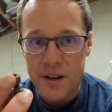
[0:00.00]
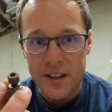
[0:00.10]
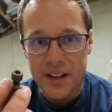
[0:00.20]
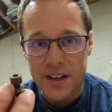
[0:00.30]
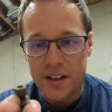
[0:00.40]
make
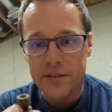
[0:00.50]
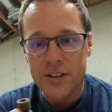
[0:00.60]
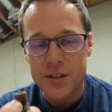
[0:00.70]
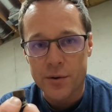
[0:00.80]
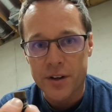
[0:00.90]
like an
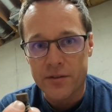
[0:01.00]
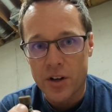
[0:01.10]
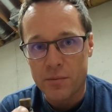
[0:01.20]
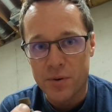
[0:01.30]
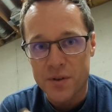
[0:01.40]
inventory of
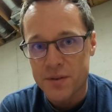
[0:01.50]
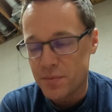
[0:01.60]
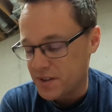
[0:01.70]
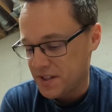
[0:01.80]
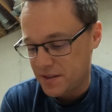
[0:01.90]
all the bolts and
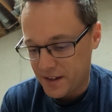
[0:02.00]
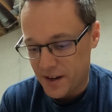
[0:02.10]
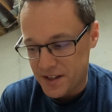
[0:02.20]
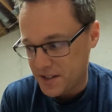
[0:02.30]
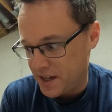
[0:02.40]
put like
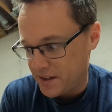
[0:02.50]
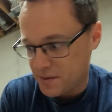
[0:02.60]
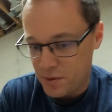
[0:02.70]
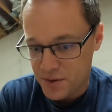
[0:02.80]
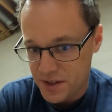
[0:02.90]
nice stainless
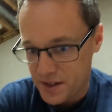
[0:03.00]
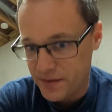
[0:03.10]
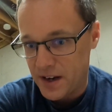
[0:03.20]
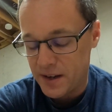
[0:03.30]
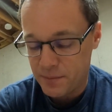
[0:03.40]
bolts and
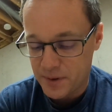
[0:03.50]
stuff on it,